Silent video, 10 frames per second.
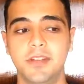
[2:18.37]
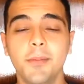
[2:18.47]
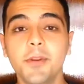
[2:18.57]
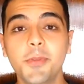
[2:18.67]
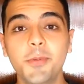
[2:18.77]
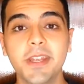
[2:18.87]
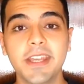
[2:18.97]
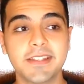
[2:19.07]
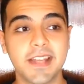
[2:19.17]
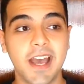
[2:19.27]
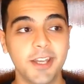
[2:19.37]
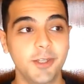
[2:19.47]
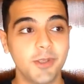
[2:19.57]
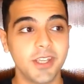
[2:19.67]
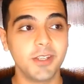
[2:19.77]
number three is that
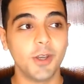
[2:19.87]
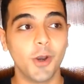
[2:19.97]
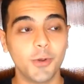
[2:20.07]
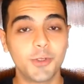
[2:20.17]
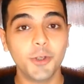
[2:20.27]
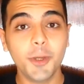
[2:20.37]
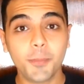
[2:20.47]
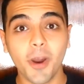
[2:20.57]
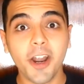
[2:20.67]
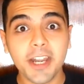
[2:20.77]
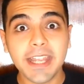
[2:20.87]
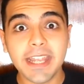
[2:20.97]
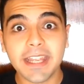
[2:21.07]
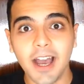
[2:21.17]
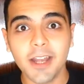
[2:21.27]
you can go to a
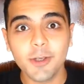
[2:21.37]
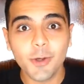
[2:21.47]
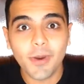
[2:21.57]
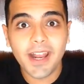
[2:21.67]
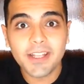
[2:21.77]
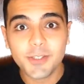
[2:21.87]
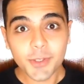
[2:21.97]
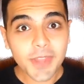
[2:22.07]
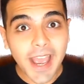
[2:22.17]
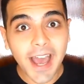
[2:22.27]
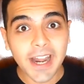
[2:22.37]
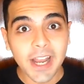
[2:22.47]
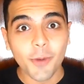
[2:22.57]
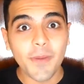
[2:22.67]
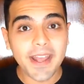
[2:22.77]
party. I don't know why I do that
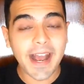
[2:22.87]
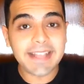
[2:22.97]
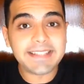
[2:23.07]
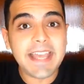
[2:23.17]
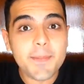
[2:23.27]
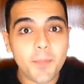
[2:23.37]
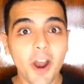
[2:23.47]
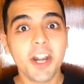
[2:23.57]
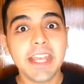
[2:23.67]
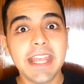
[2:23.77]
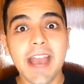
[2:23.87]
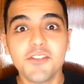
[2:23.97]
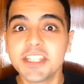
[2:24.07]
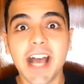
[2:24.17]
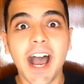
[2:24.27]
when I say party
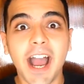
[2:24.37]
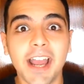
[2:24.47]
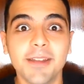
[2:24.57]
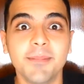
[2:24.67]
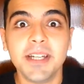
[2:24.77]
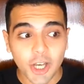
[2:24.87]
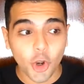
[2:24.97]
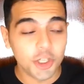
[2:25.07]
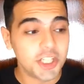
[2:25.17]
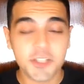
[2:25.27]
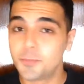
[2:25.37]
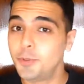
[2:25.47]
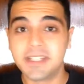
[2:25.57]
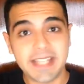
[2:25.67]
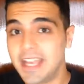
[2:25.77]
every time. Or just
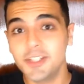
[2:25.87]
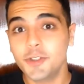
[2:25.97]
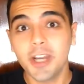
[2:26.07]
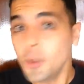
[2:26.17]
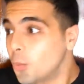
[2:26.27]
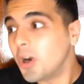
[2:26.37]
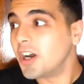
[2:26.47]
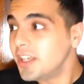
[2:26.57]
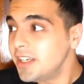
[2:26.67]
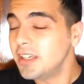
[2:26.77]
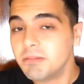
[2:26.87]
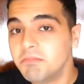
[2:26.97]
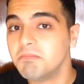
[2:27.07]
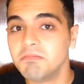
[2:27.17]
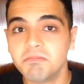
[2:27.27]
pretend you're at one.
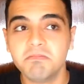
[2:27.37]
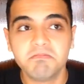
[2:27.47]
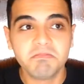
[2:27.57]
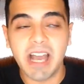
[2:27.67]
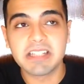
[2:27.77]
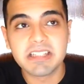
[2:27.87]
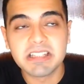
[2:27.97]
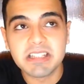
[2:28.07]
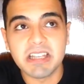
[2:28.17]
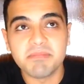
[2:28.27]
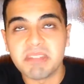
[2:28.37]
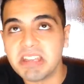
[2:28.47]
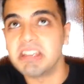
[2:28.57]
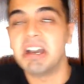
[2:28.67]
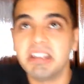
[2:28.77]
That's the same thing, I